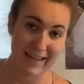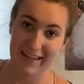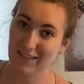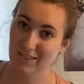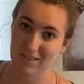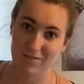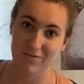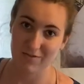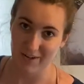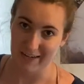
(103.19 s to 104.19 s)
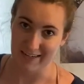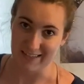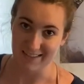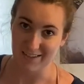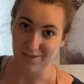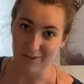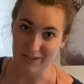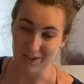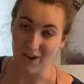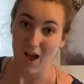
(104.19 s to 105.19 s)
It's just very nice and
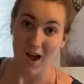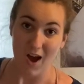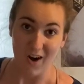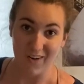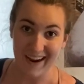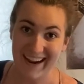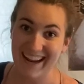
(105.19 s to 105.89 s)
universal. All right,